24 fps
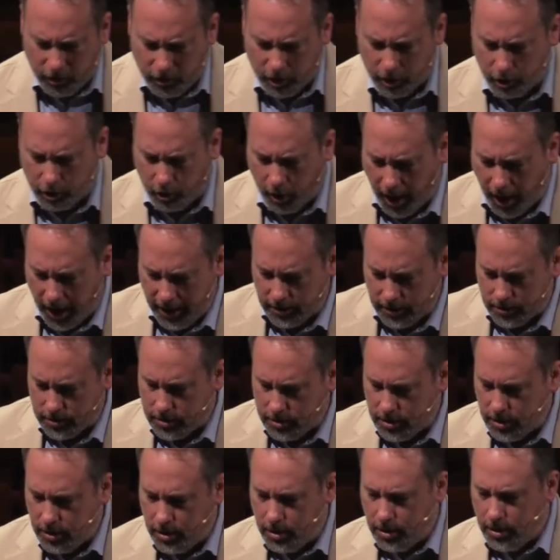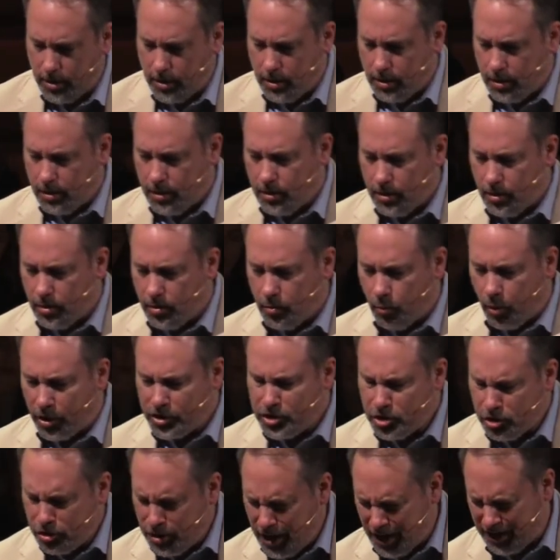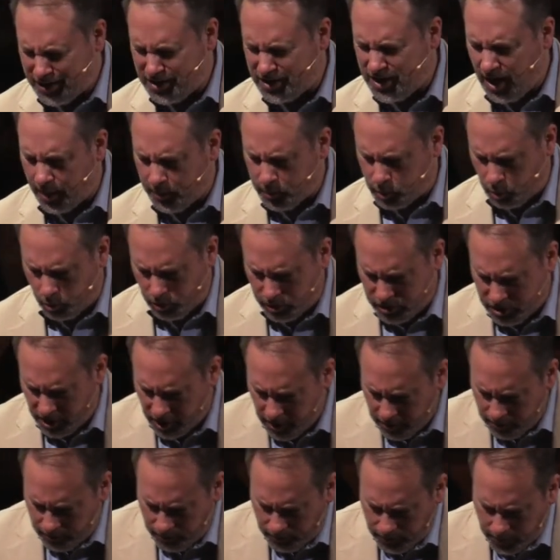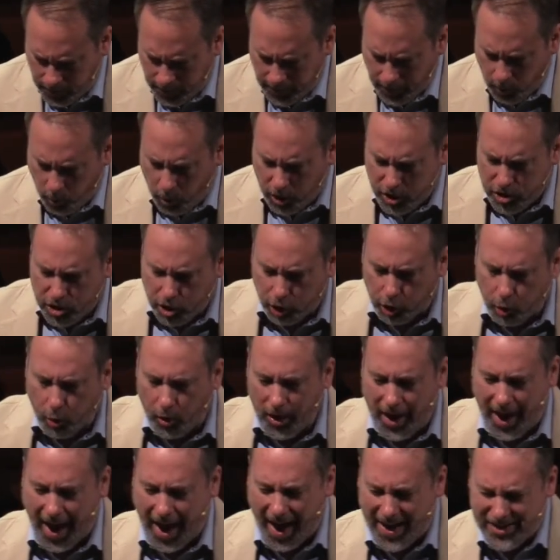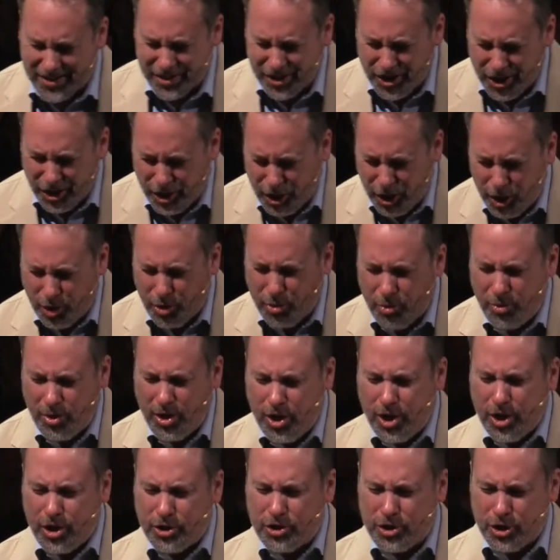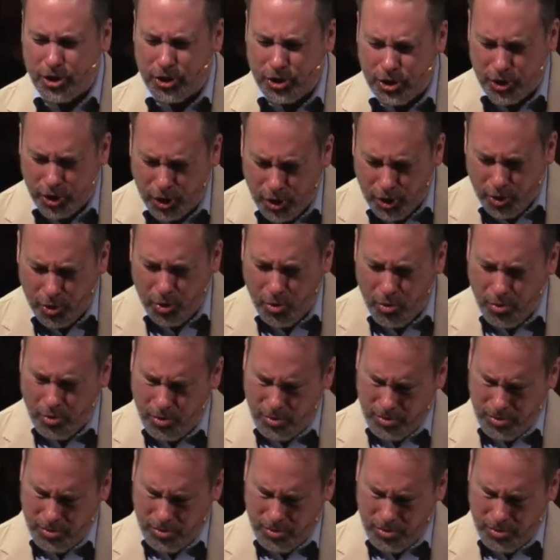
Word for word: in Christ, what's your next step towards Him? What is the Lord asking you to do?